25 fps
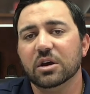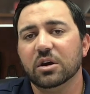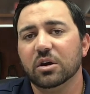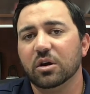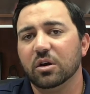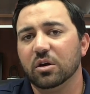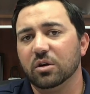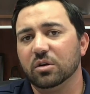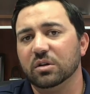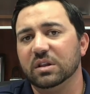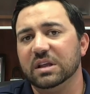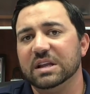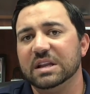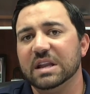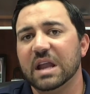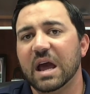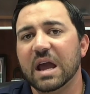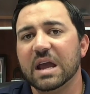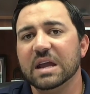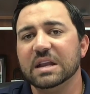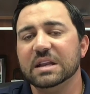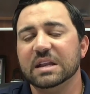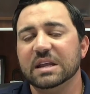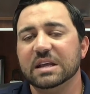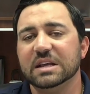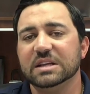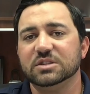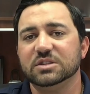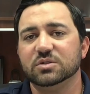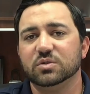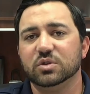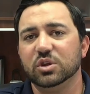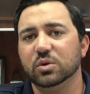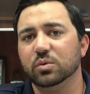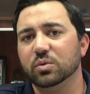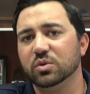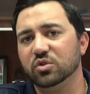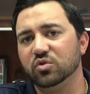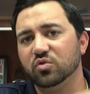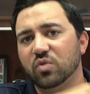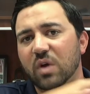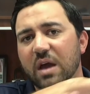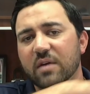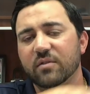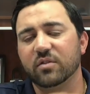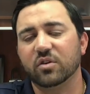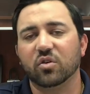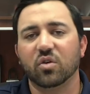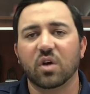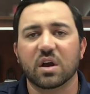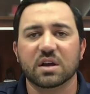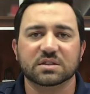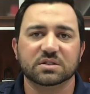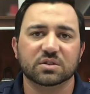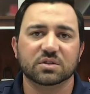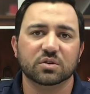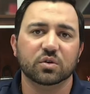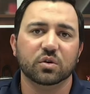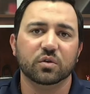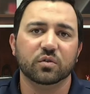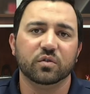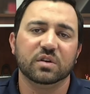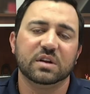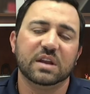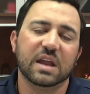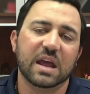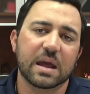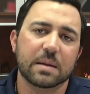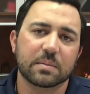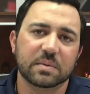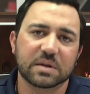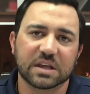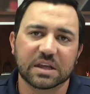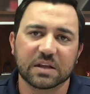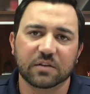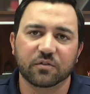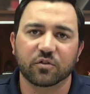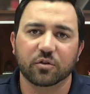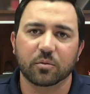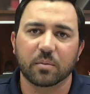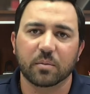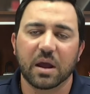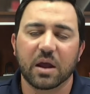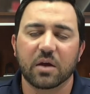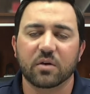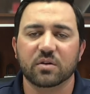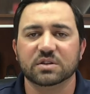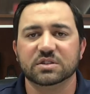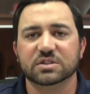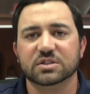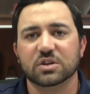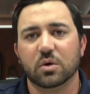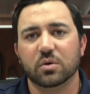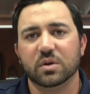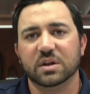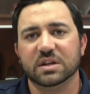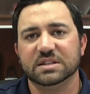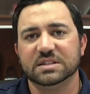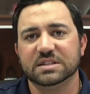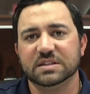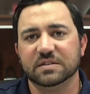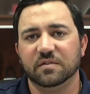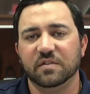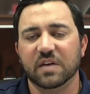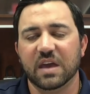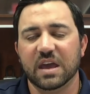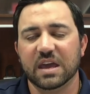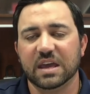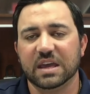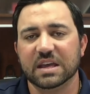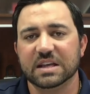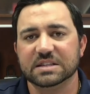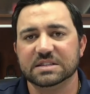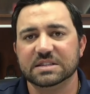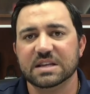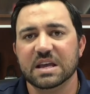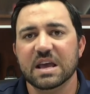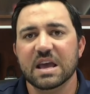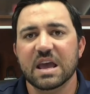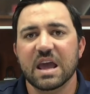early 90s, you would drive across the Hoover Dam to get from Arizona to Vegas,